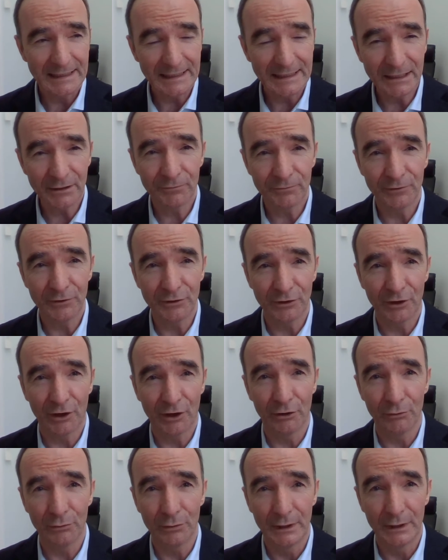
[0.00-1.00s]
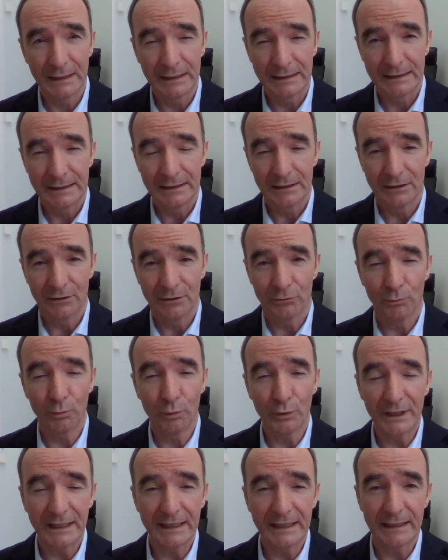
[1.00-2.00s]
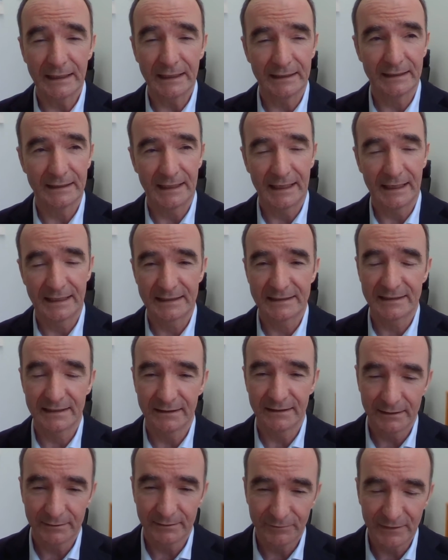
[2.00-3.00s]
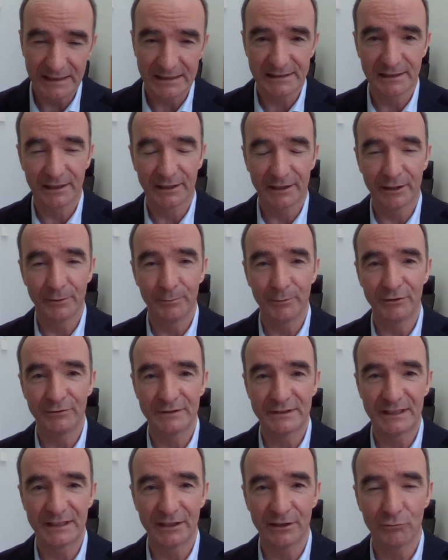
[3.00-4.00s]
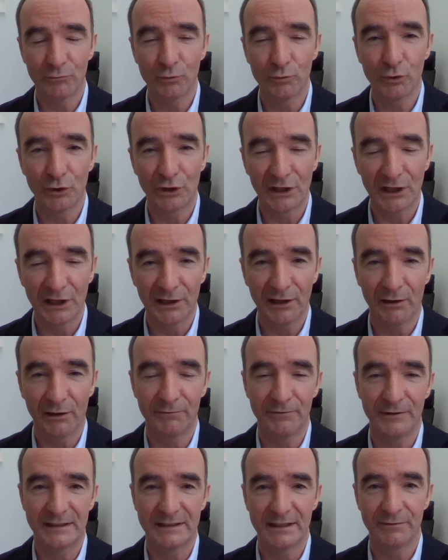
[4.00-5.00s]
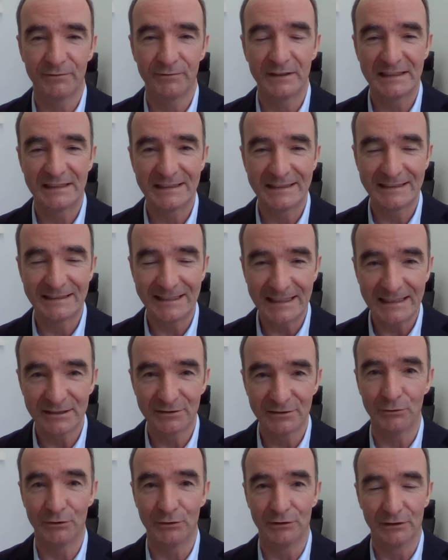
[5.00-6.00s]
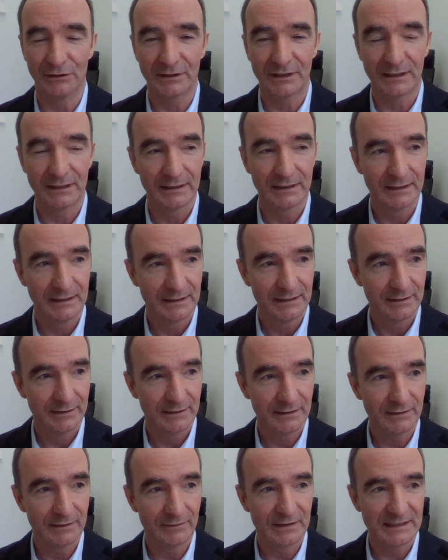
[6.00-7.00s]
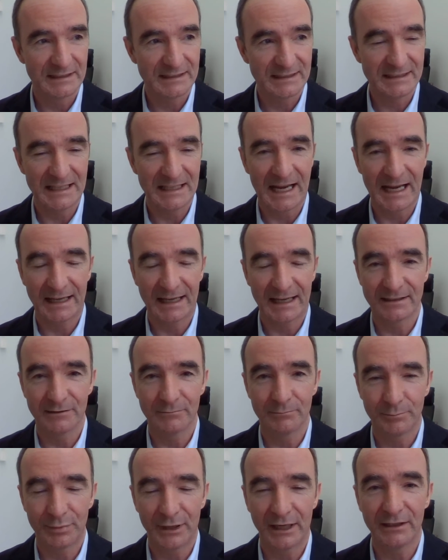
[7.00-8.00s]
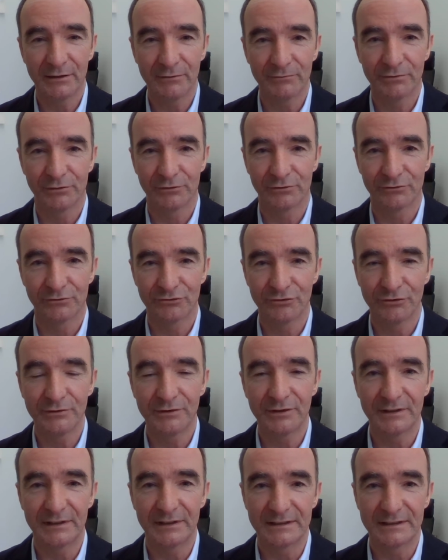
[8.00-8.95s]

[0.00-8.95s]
Even though we as a vascular community would love it if it did work, the sad and painful truth